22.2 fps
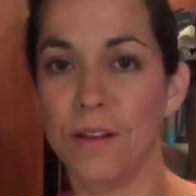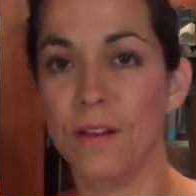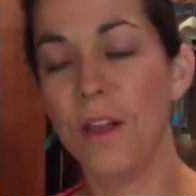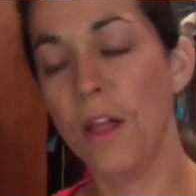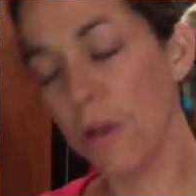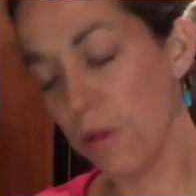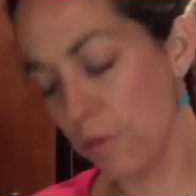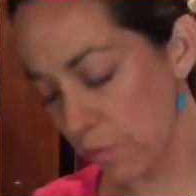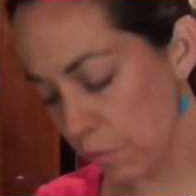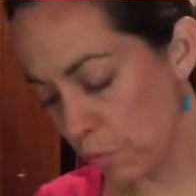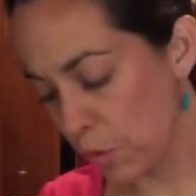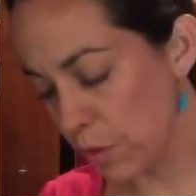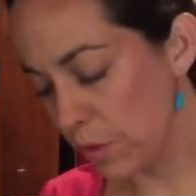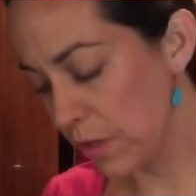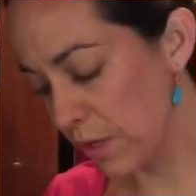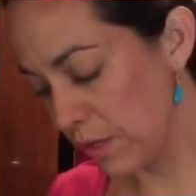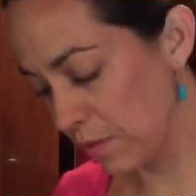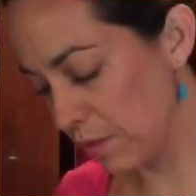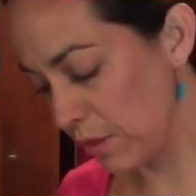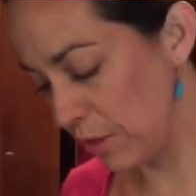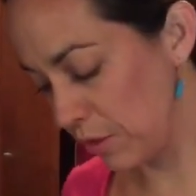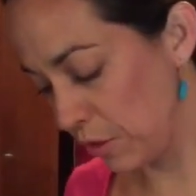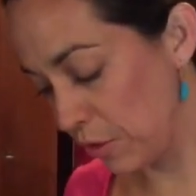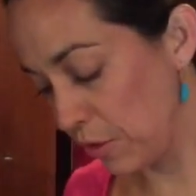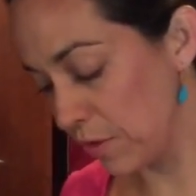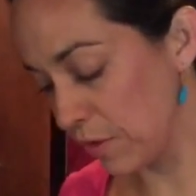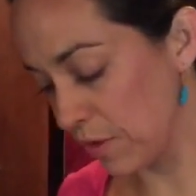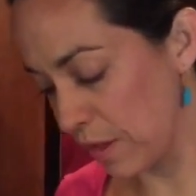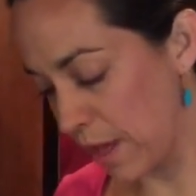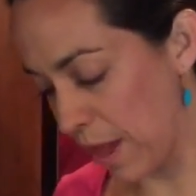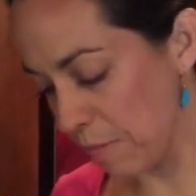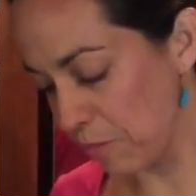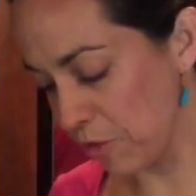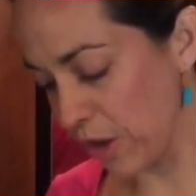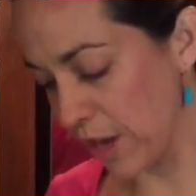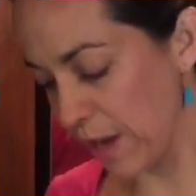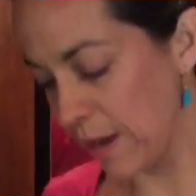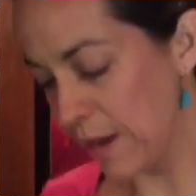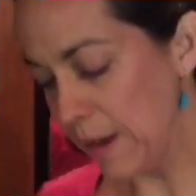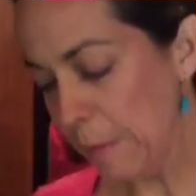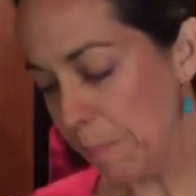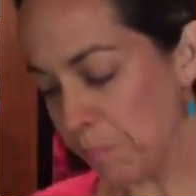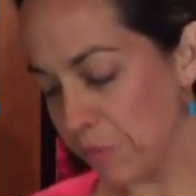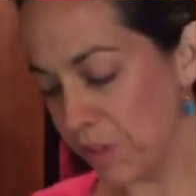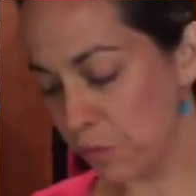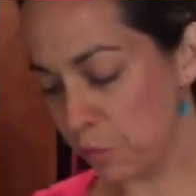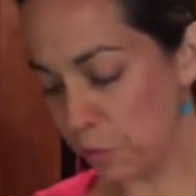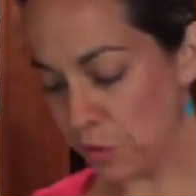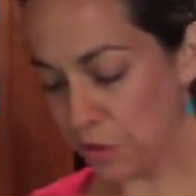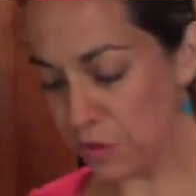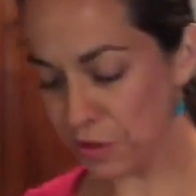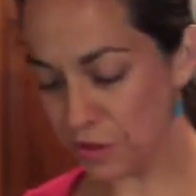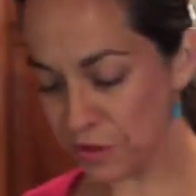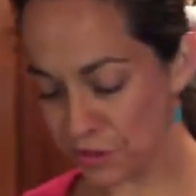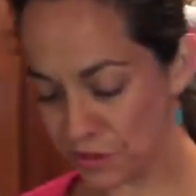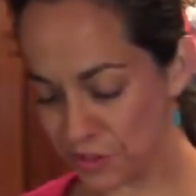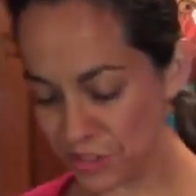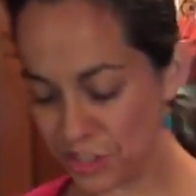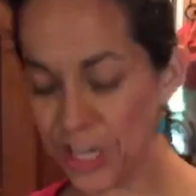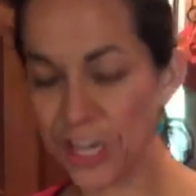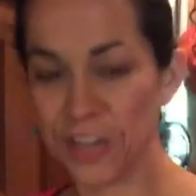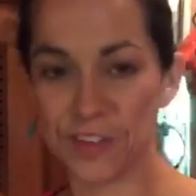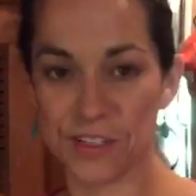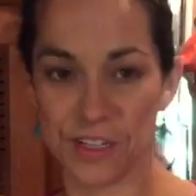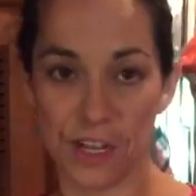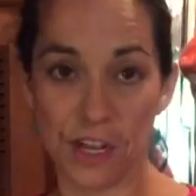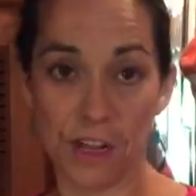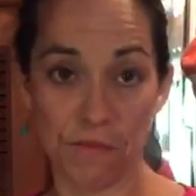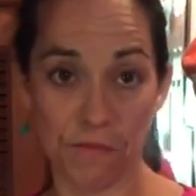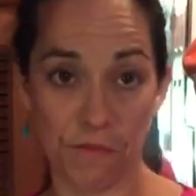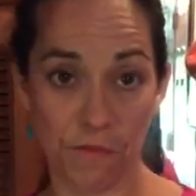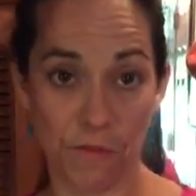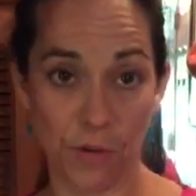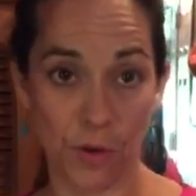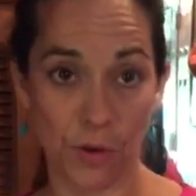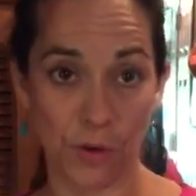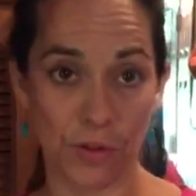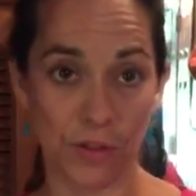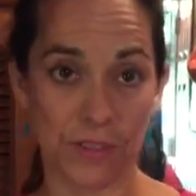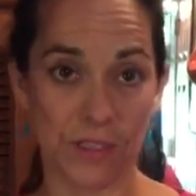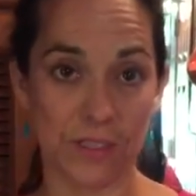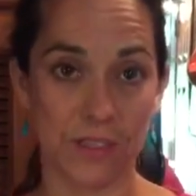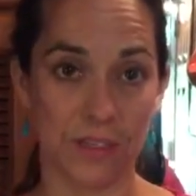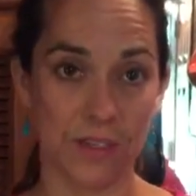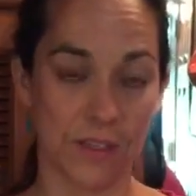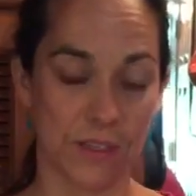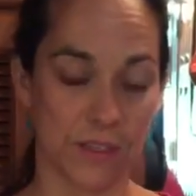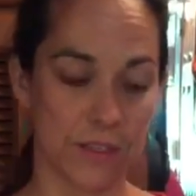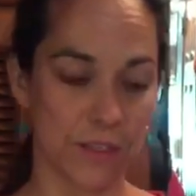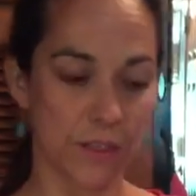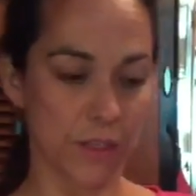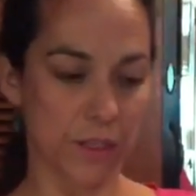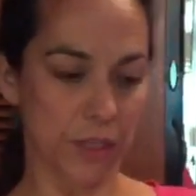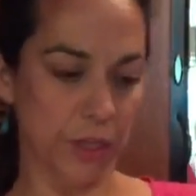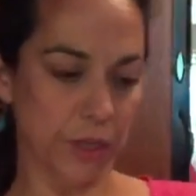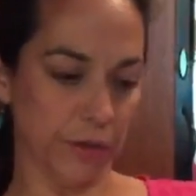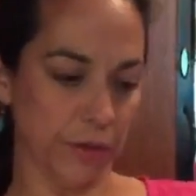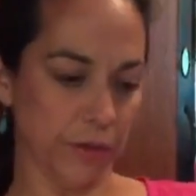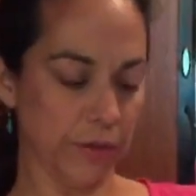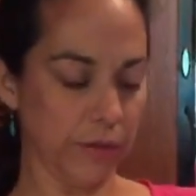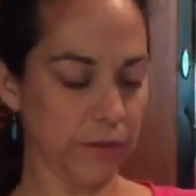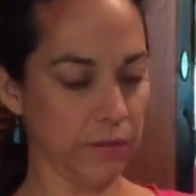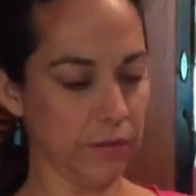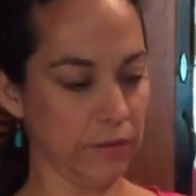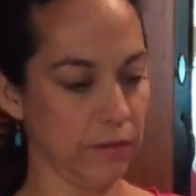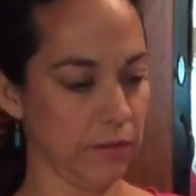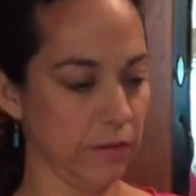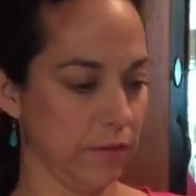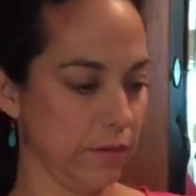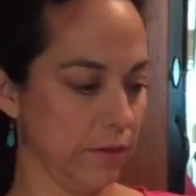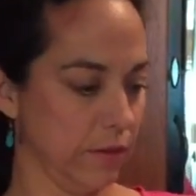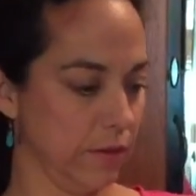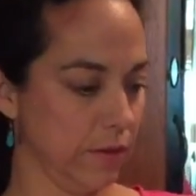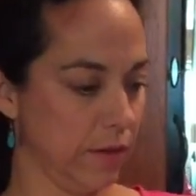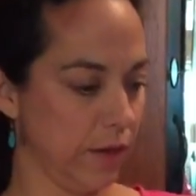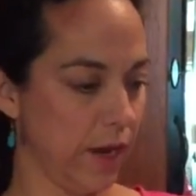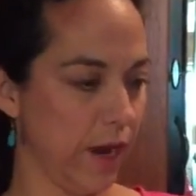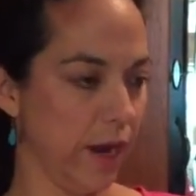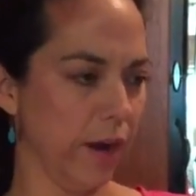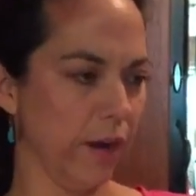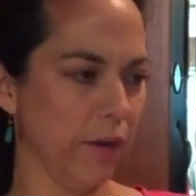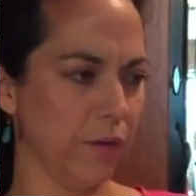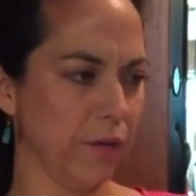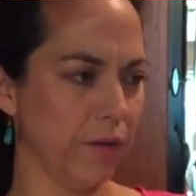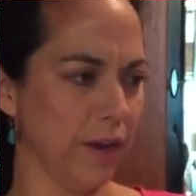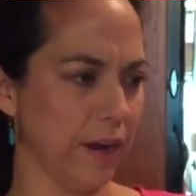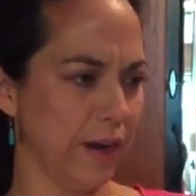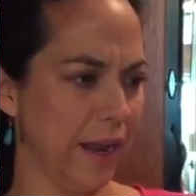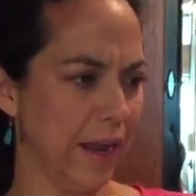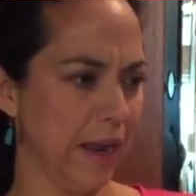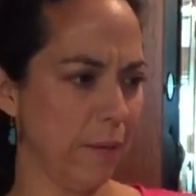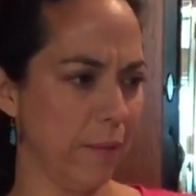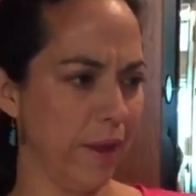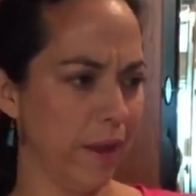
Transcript: No, well, you use a lap tray. It's one of those chairs that unfolds and it's aerodynamic,